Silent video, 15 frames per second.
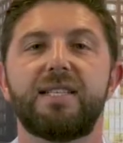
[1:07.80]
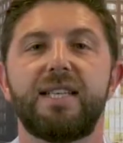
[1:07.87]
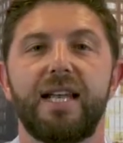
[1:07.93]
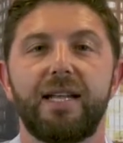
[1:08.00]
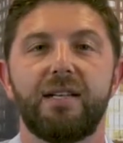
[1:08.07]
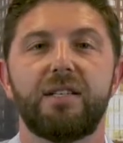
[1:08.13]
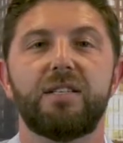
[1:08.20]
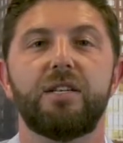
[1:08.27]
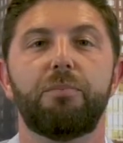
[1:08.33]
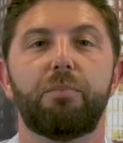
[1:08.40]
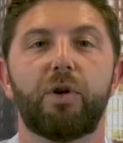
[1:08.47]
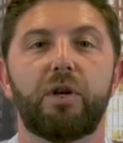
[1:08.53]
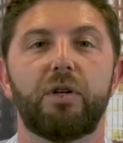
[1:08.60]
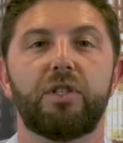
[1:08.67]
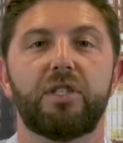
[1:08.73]
tend to
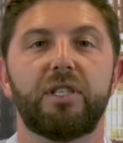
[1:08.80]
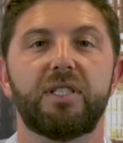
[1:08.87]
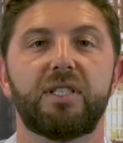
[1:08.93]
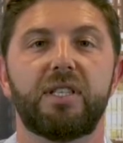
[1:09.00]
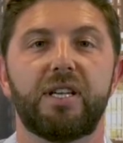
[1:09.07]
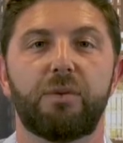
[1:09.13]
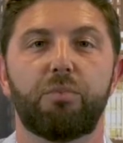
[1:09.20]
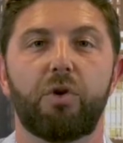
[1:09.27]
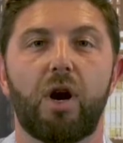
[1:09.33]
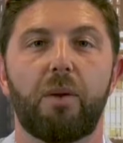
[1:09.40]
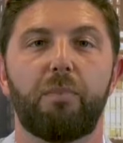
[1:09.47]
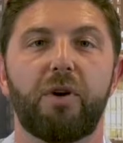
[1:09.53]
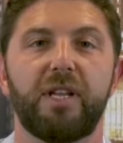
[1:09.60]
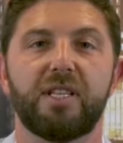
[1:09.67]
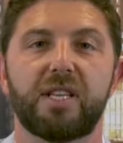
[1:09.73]
purchase their
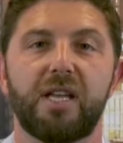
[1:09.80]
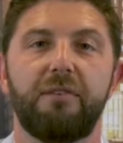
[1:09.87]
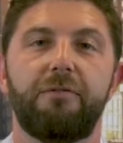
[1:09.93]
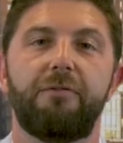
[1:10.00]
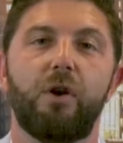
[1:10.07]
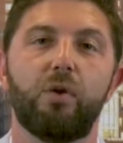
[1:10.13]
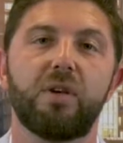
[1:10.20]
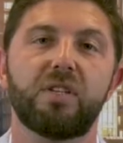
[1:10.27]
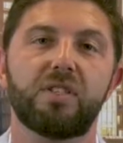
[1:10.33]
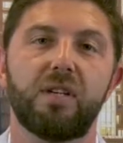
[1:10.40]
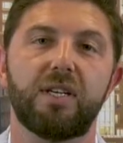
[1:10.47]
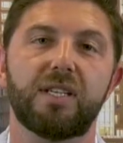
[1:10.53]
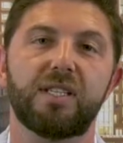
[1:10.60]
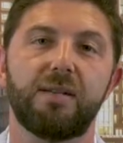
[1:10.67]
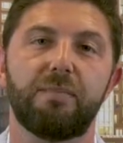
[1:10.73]
properties and focus
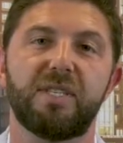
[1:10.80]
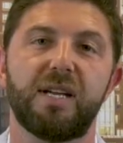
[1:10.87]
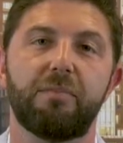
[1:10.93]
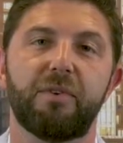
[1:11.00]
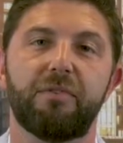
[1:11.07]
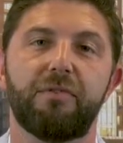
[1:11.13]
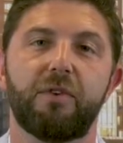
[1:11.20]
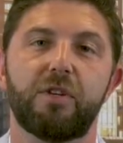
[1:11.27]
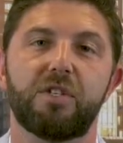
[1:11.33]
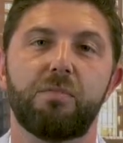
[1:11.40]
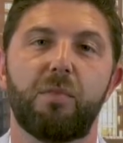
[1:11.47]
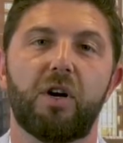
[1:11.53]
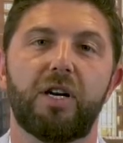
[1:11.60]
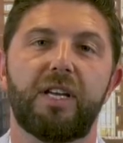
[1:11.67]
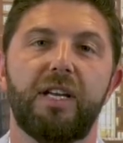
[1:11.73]
on a September 1st
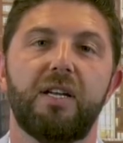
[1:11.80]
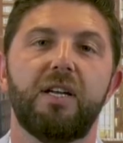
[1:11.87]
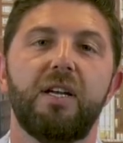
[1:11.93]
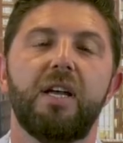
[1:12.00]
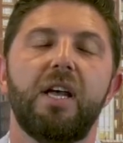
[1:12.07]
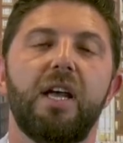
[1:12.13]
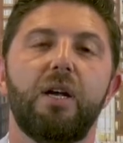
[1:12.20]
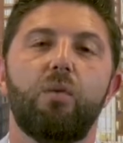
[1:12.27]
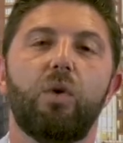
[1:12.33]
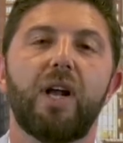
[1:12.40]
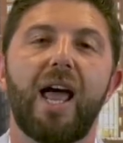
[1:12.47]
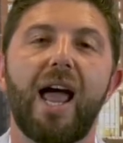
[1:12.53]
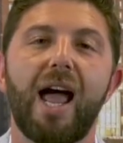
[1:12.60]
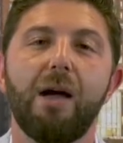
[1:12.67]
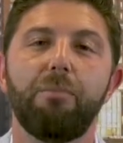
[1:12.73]
market. And what
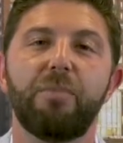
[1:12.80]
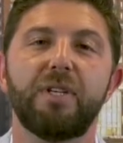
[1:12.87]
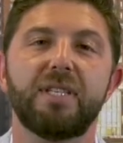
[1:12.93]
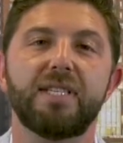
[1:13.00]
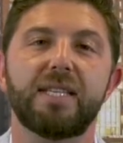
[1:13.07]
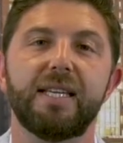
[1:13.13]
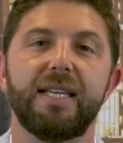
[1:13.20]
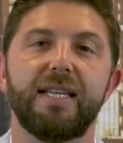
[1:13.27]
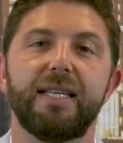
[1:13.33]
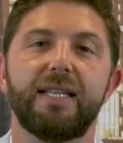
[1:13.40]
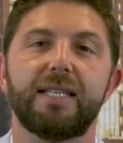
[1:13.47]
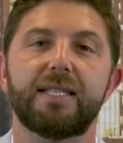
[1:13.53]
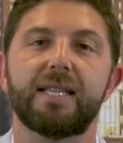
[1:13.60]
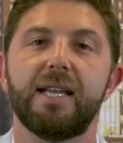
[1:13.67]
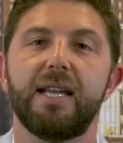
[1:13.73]
happens
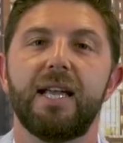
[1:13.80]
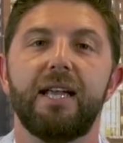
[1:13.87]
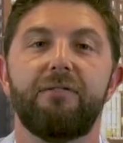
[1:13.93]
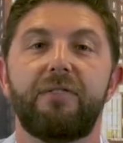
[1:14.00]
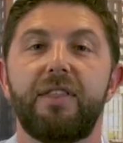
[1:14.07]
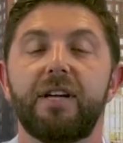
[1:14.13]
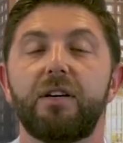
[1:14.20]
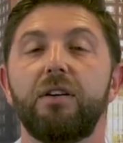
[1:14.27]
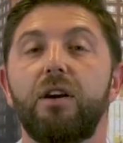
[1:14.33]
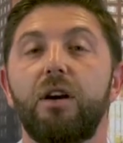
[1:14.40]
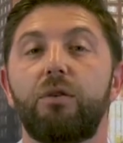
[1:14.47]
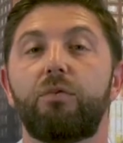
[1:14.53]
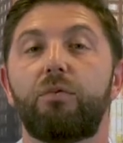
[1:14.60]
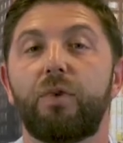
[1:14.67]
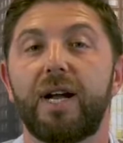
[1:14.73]
is if they're not
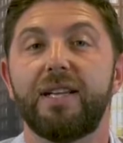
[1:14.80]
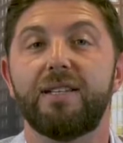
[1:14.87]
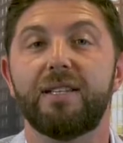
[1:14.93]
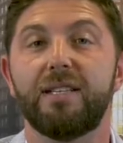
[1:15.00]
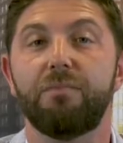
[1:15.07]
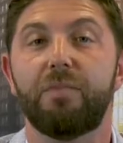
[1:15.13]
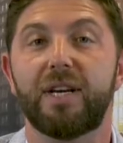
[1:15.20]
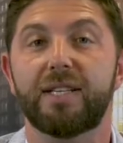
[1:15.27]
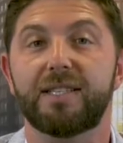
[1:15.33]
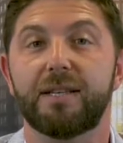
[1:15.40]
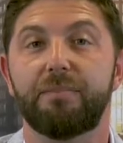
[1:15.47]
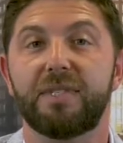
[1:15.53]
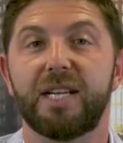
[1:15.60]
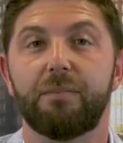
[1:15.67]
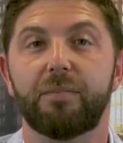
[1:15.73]
rented by
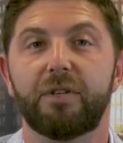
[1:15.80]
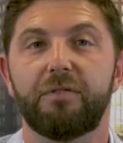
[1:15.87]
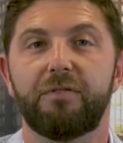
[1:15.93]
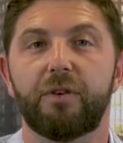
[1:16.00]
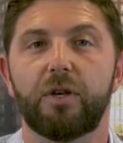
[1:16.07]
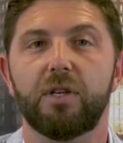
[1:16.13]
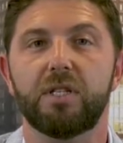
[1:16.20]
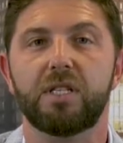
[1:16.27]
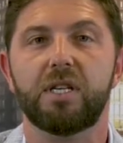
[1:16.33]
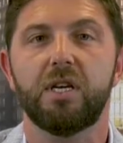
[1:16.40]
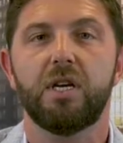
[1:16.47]
September 1st,